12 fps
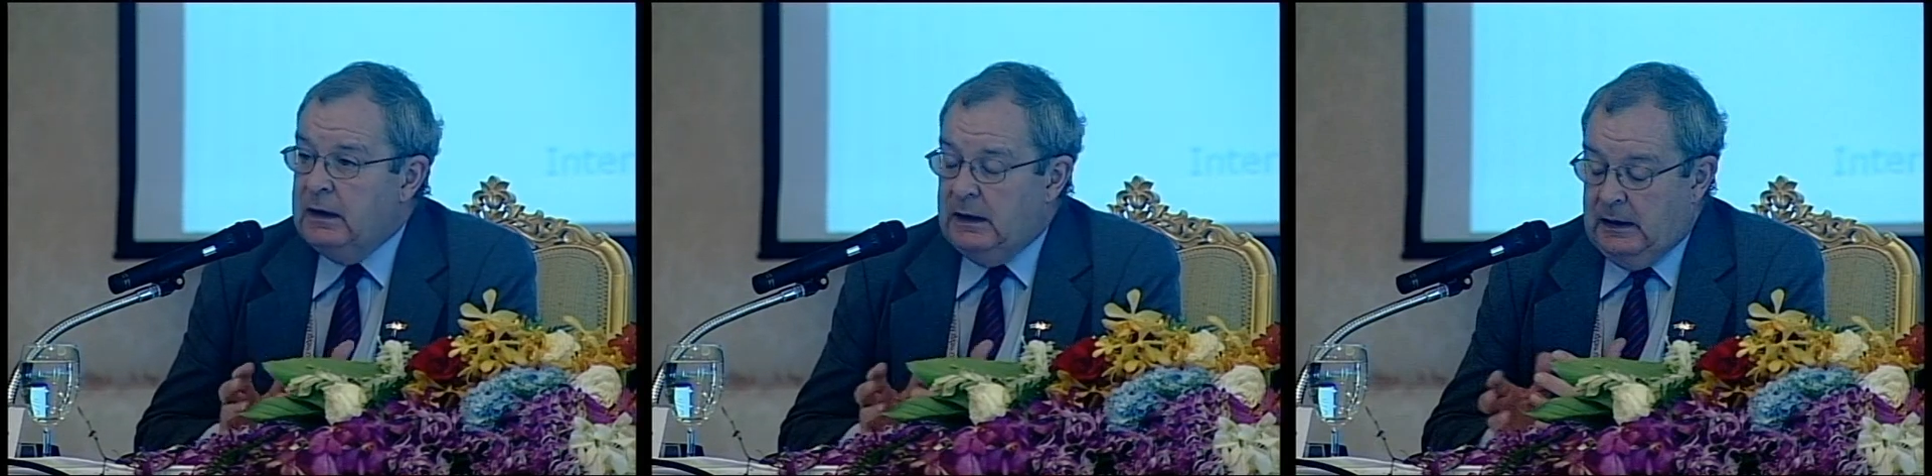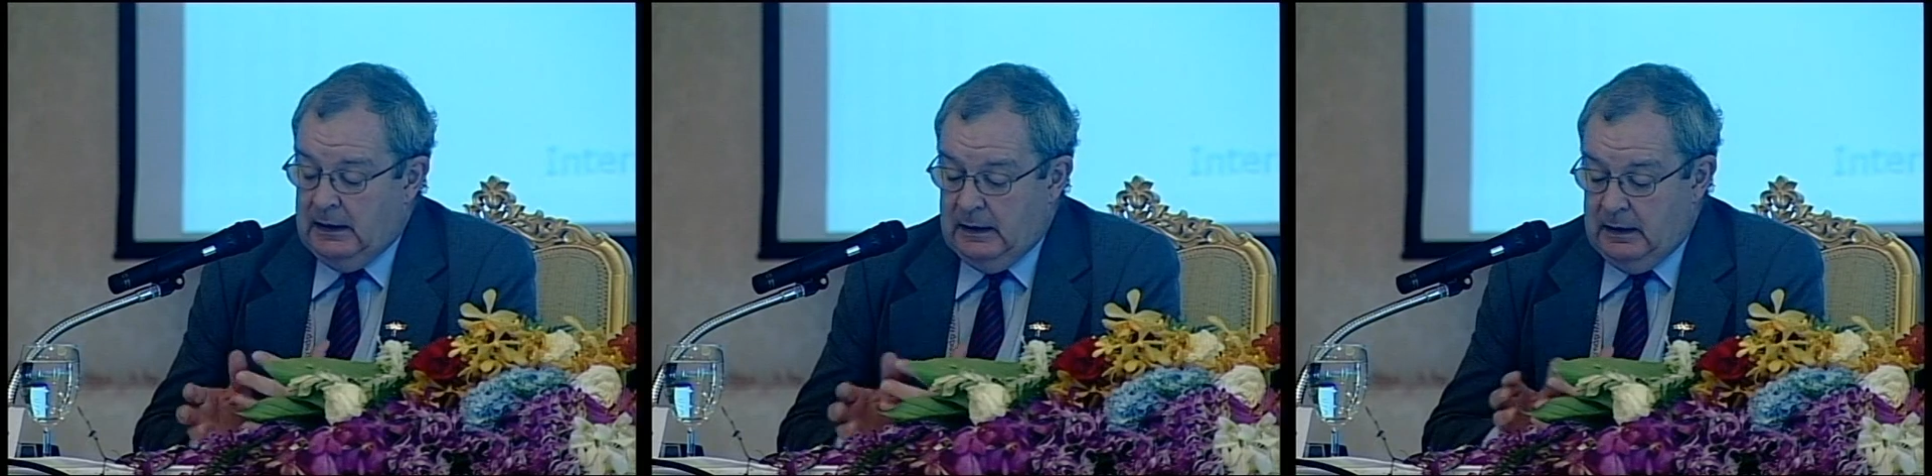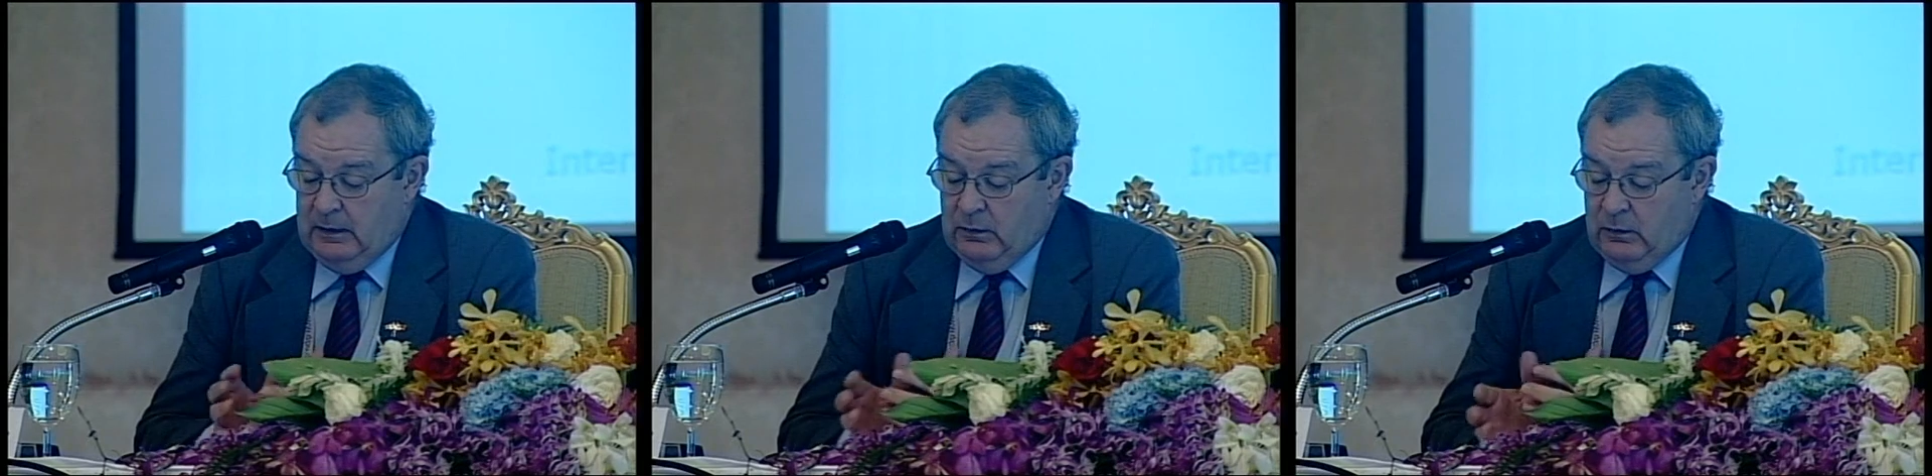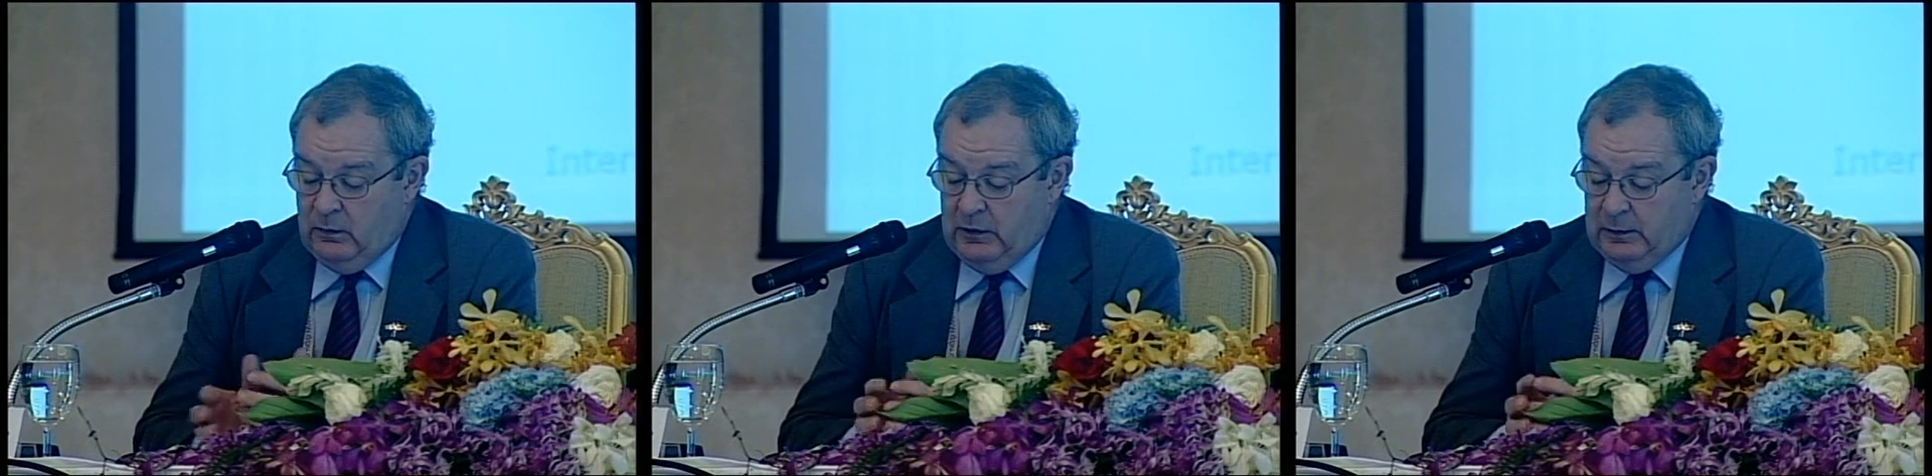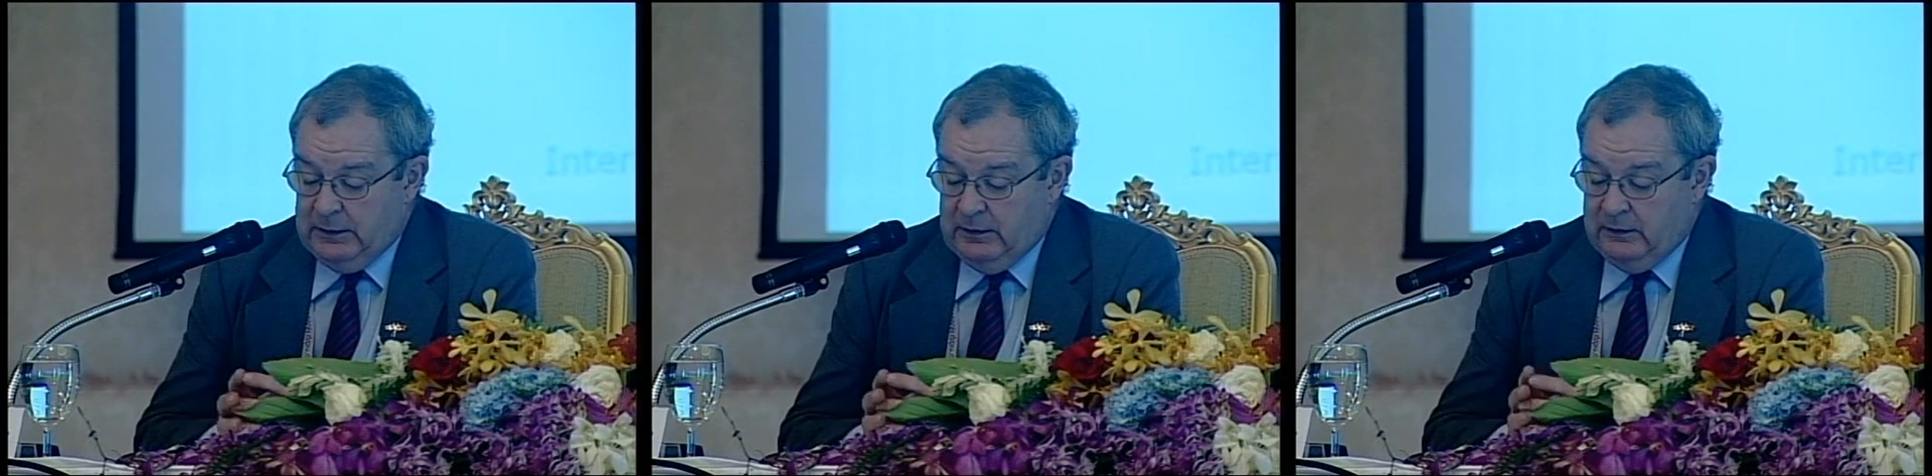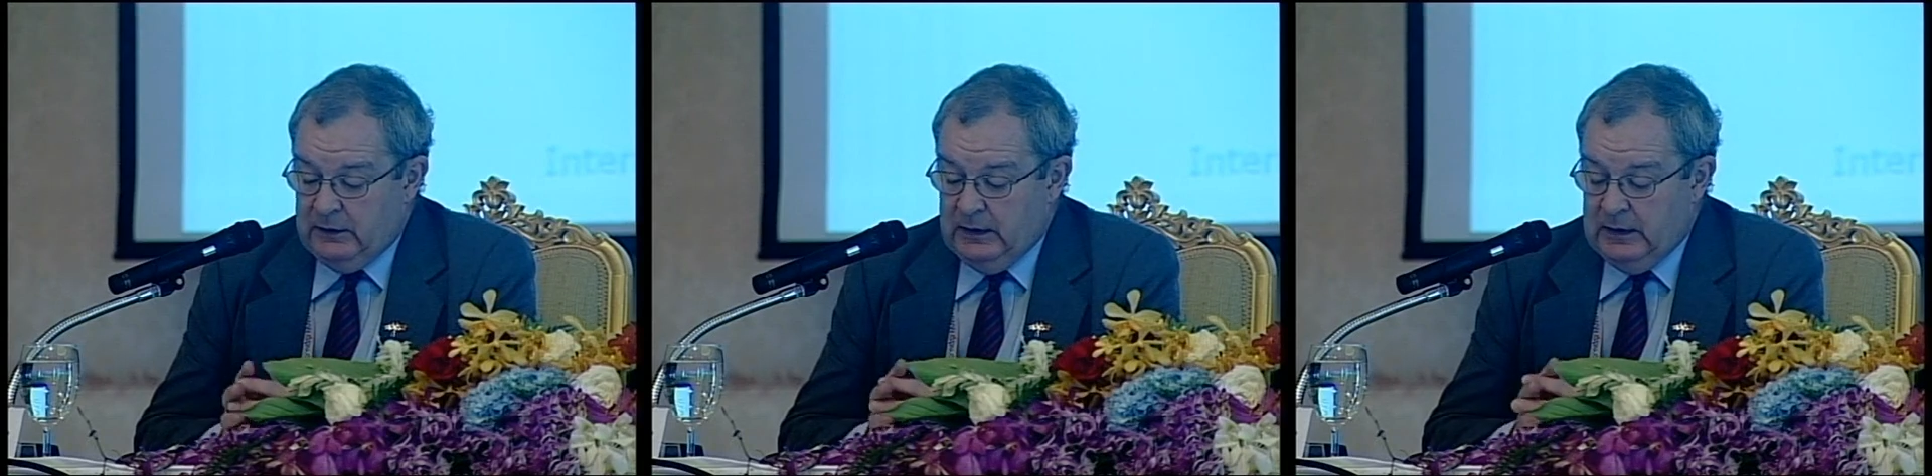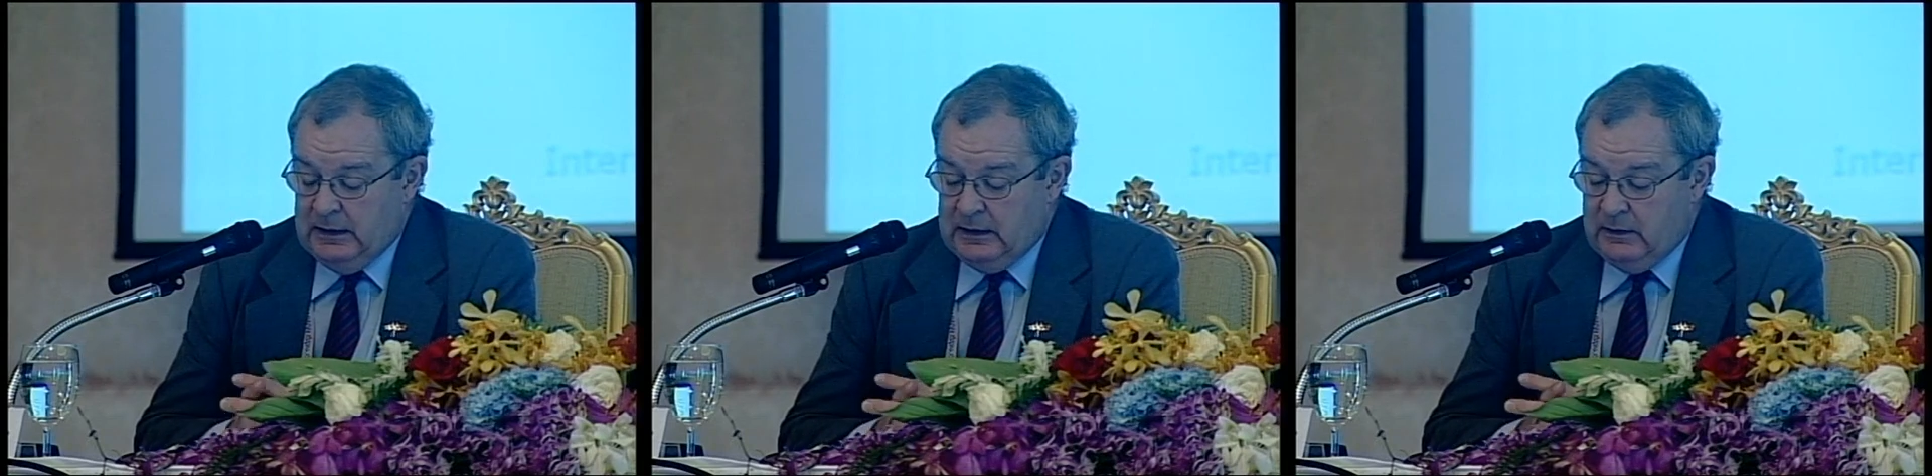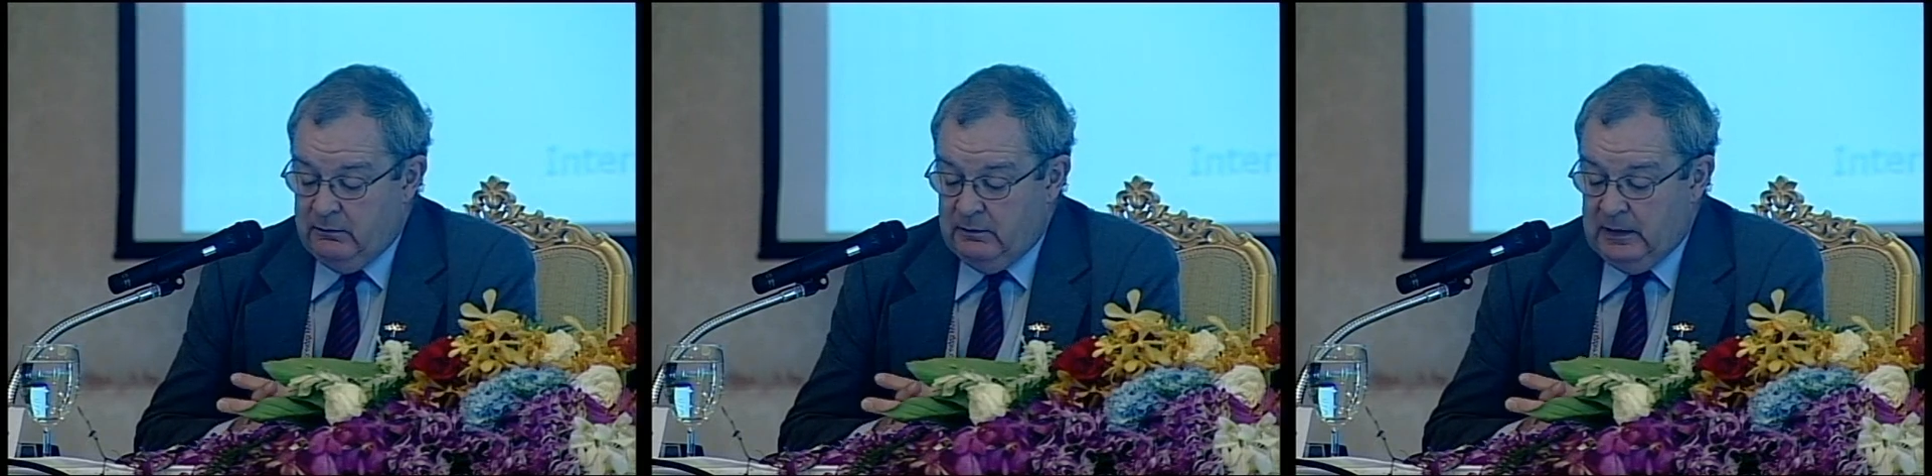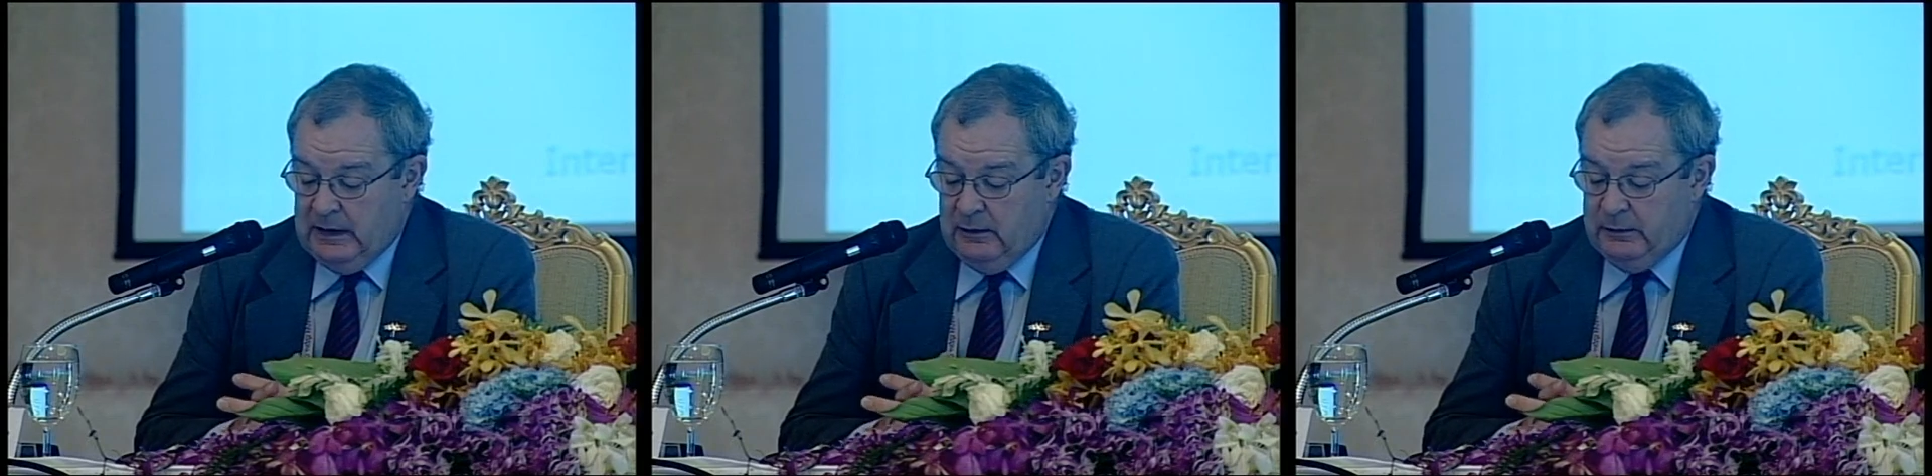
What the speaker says: workplace learning can help